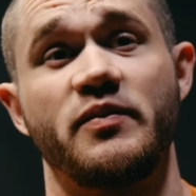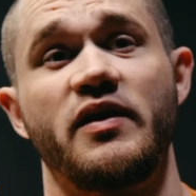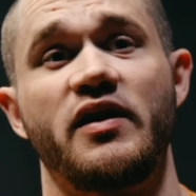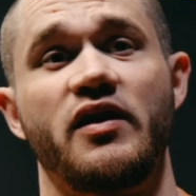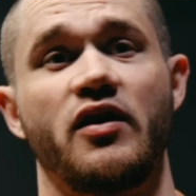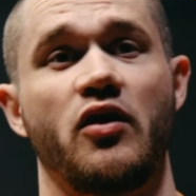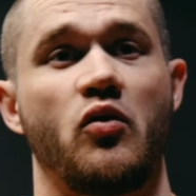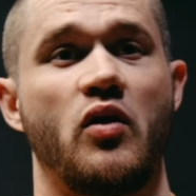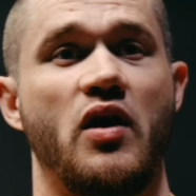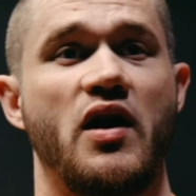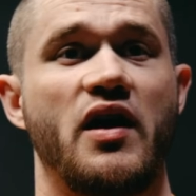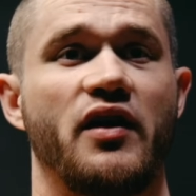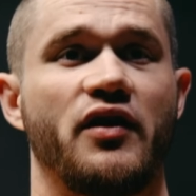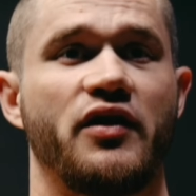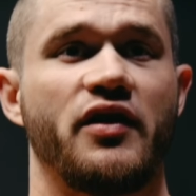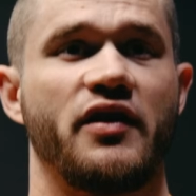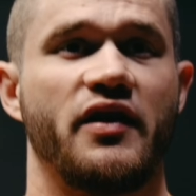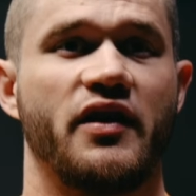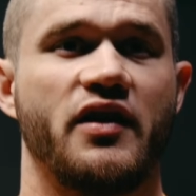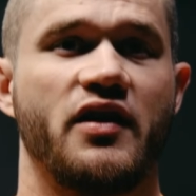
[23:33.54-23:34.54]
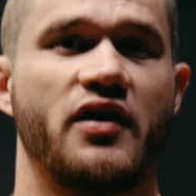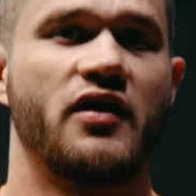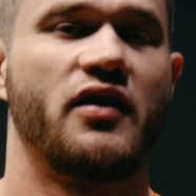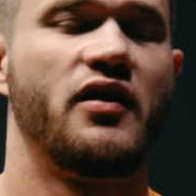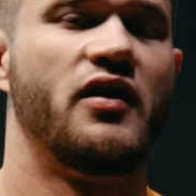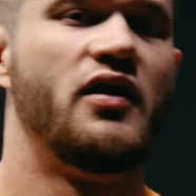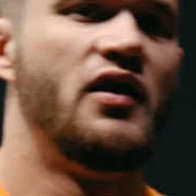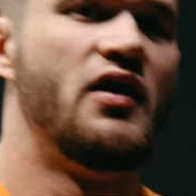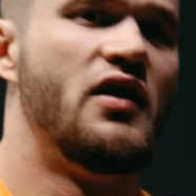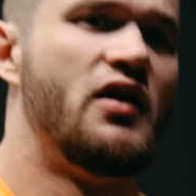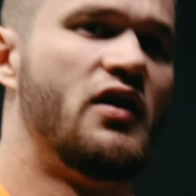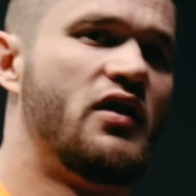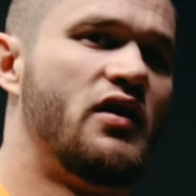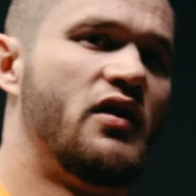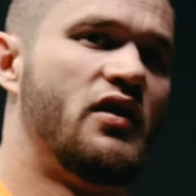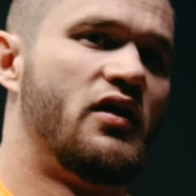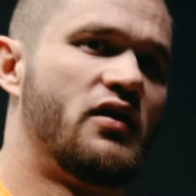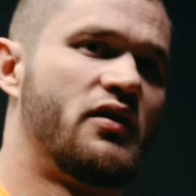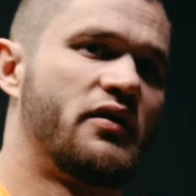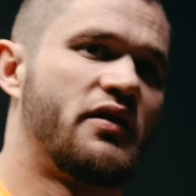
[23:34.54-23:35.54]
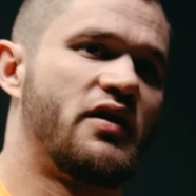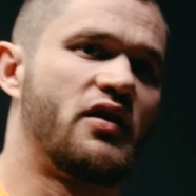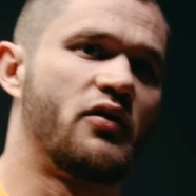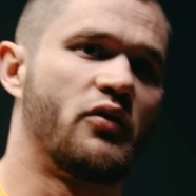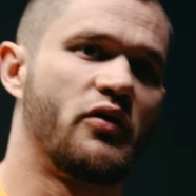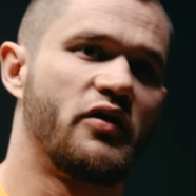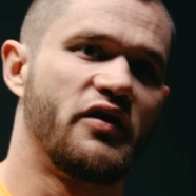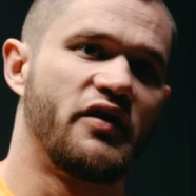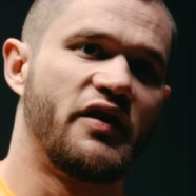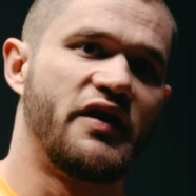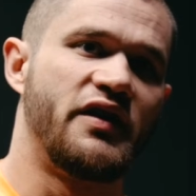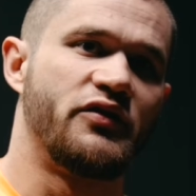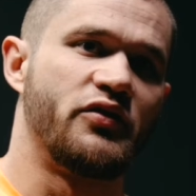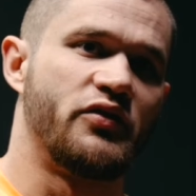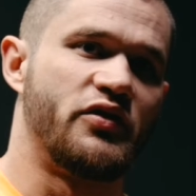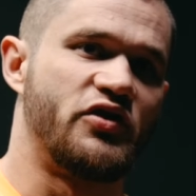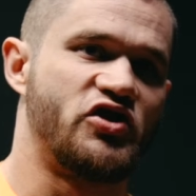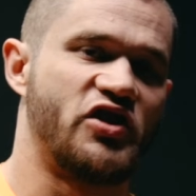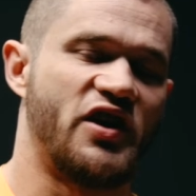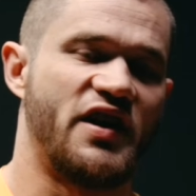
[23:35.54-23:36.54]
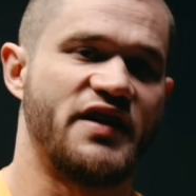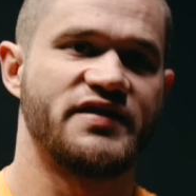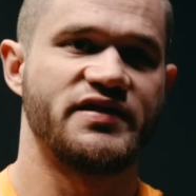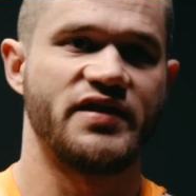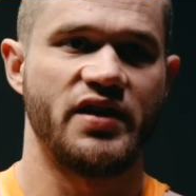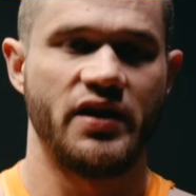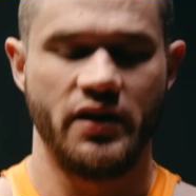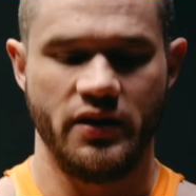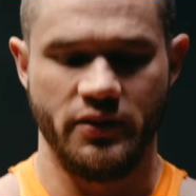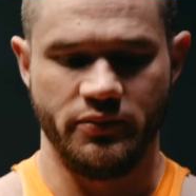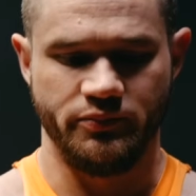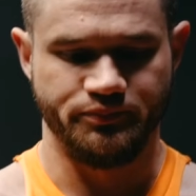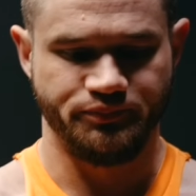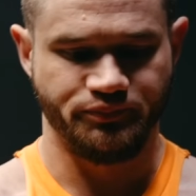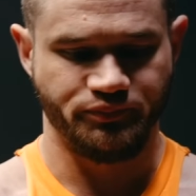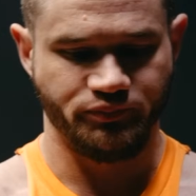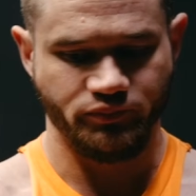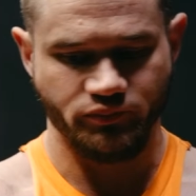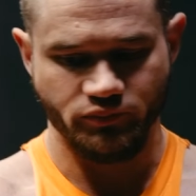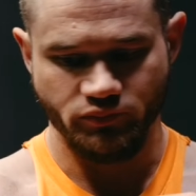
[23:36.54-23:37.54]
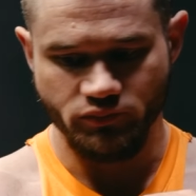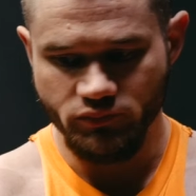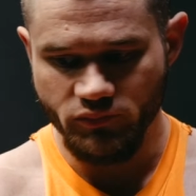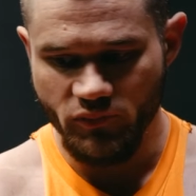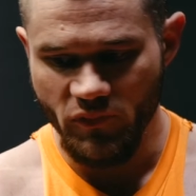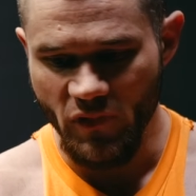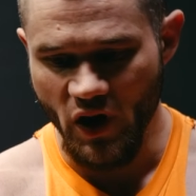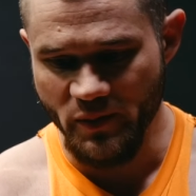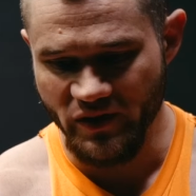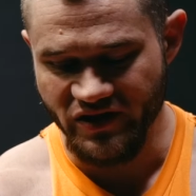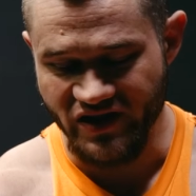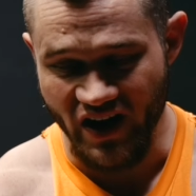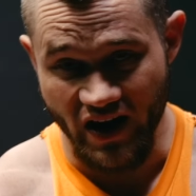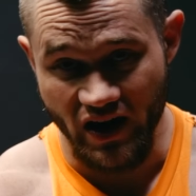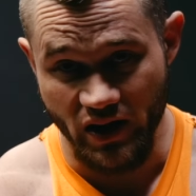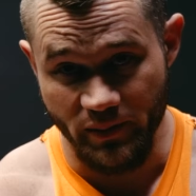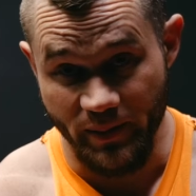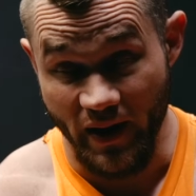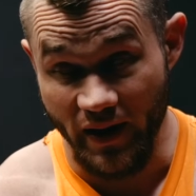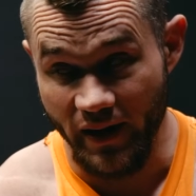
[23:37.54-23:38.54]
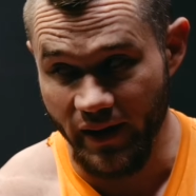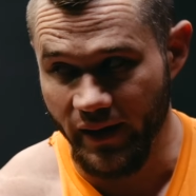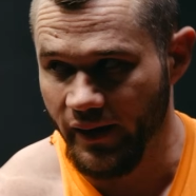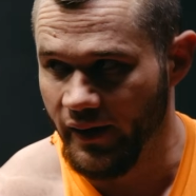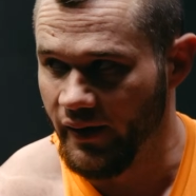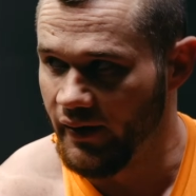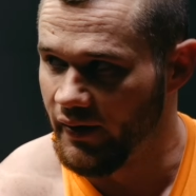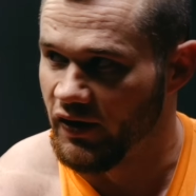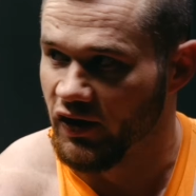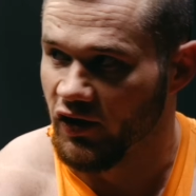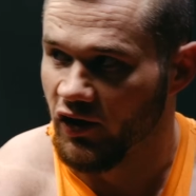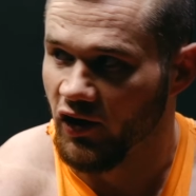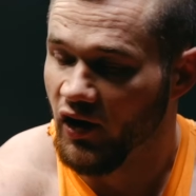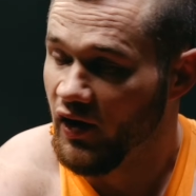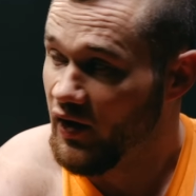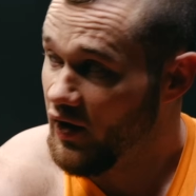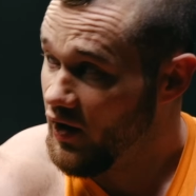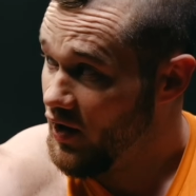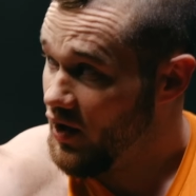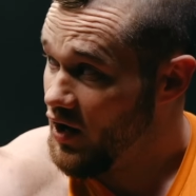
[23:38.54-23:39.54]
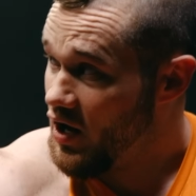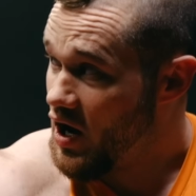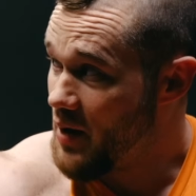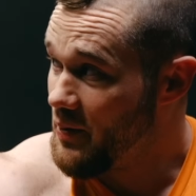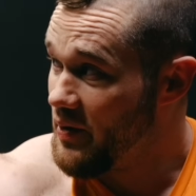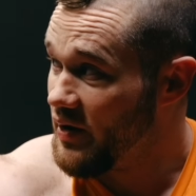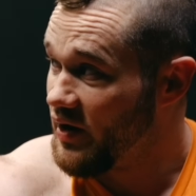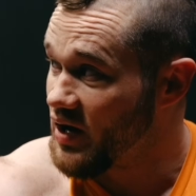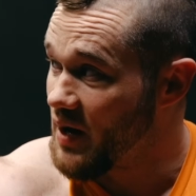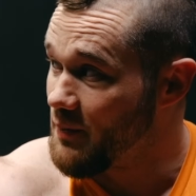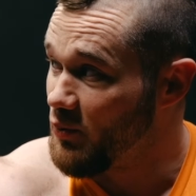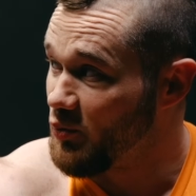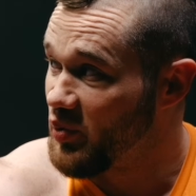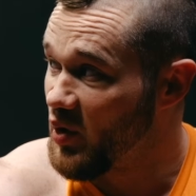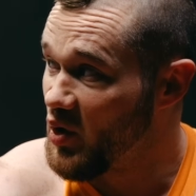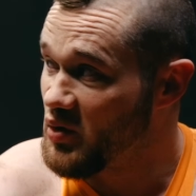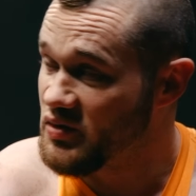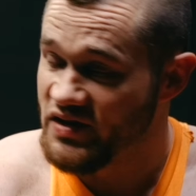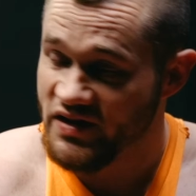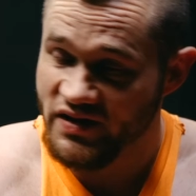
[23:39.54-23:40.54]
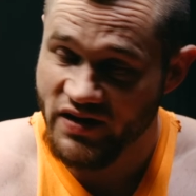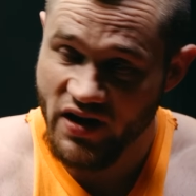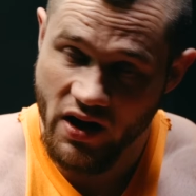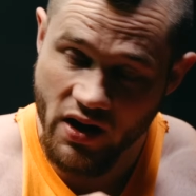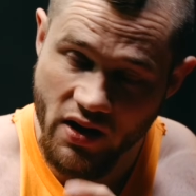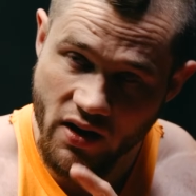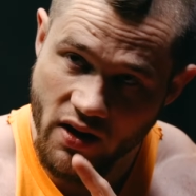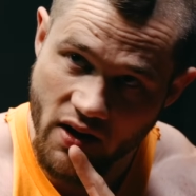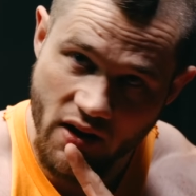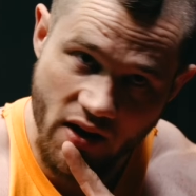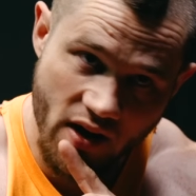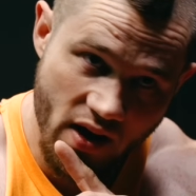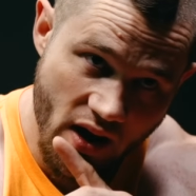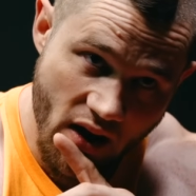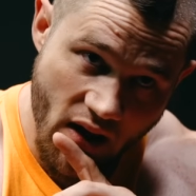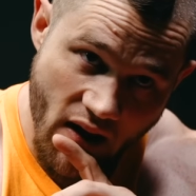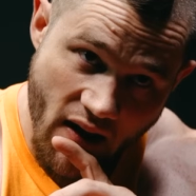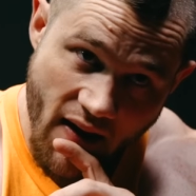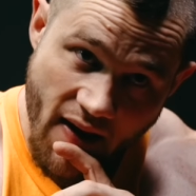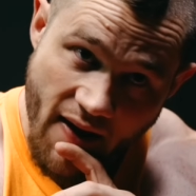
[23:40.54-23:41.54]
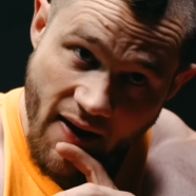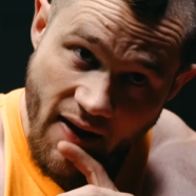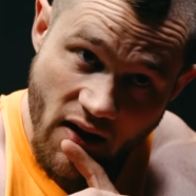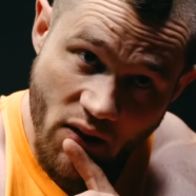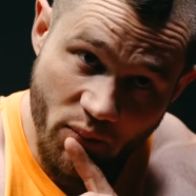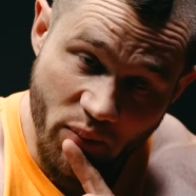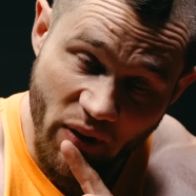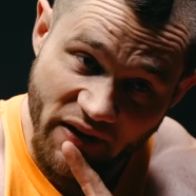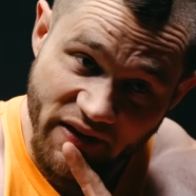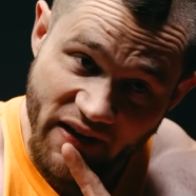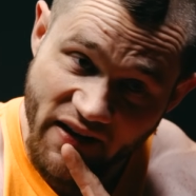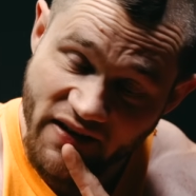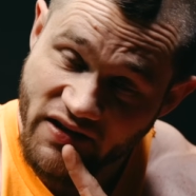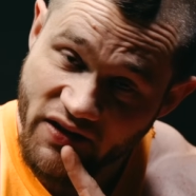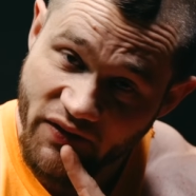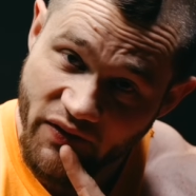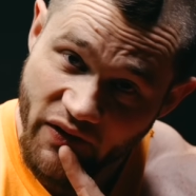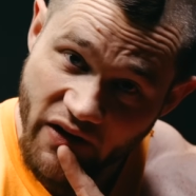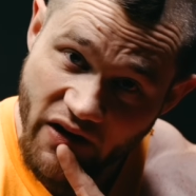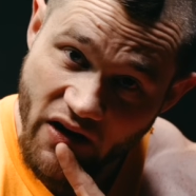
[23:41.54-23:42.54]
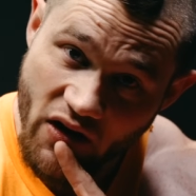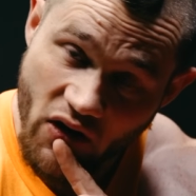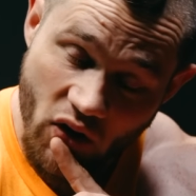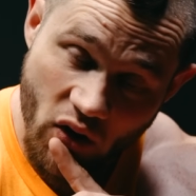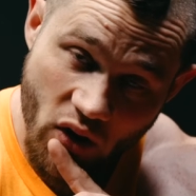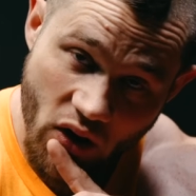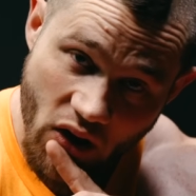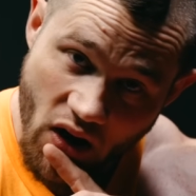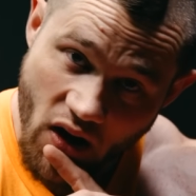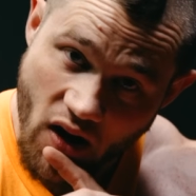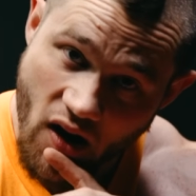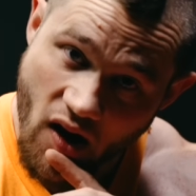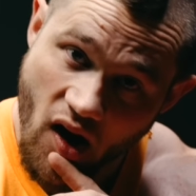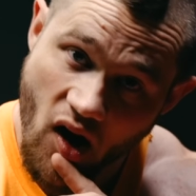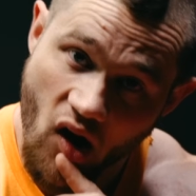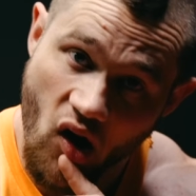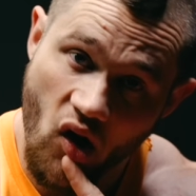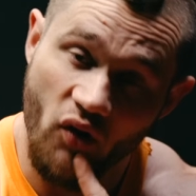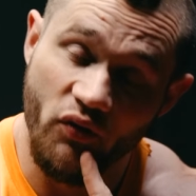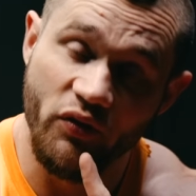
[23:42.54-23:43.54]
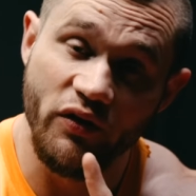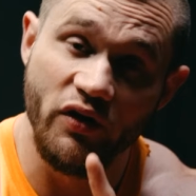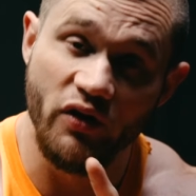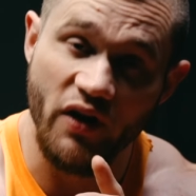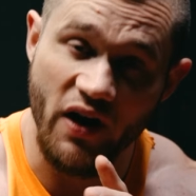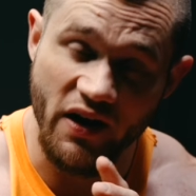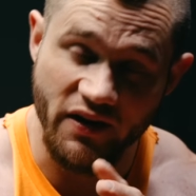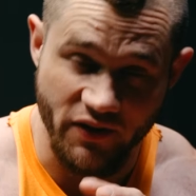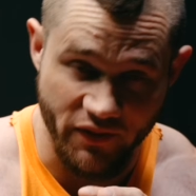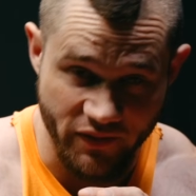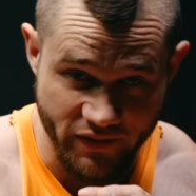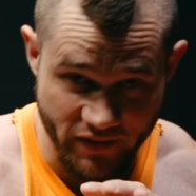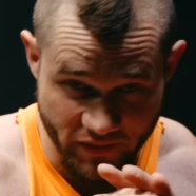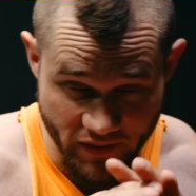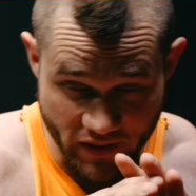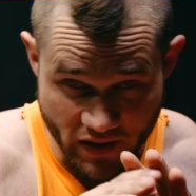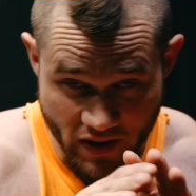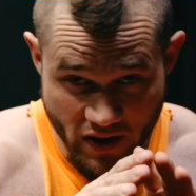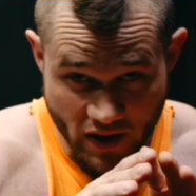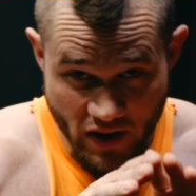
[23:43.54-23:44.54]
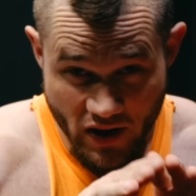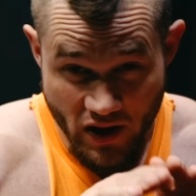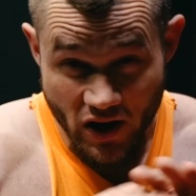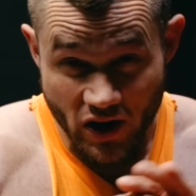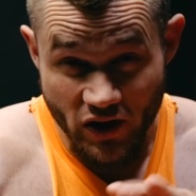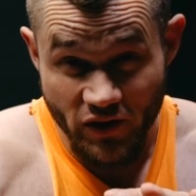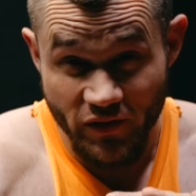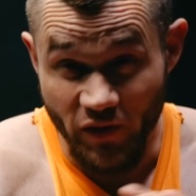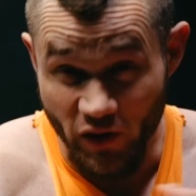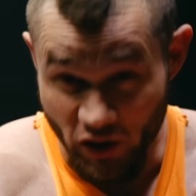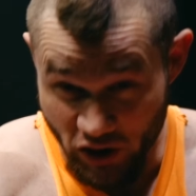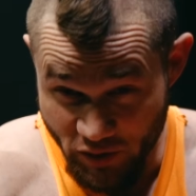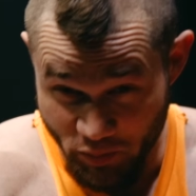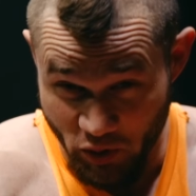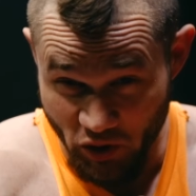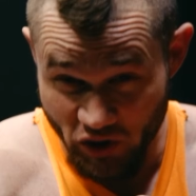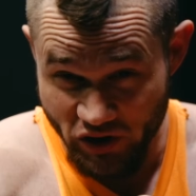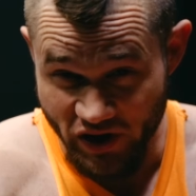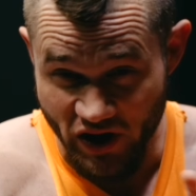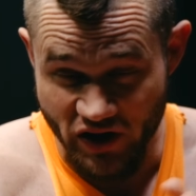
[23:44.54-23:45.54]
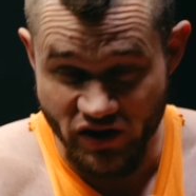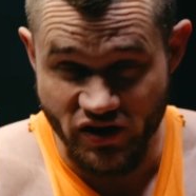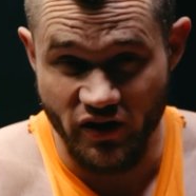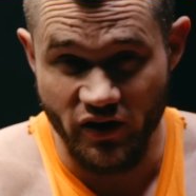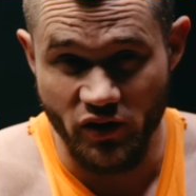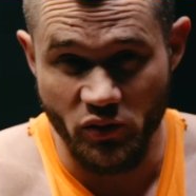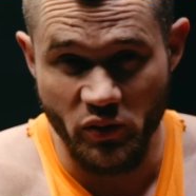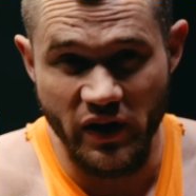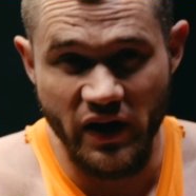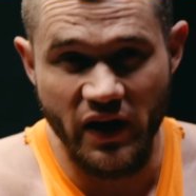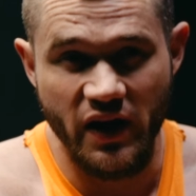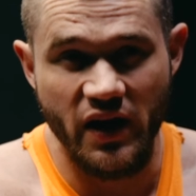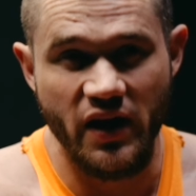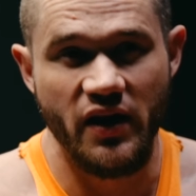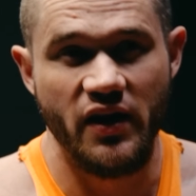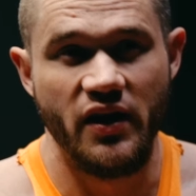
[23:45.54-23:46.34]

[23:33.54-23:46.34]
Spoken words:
I'm getting are wild, like getting really lean through the chest. I'm excited about it. I'm gonna hit a couple poses, but that's the video. Hopefully you like this first push session of the week.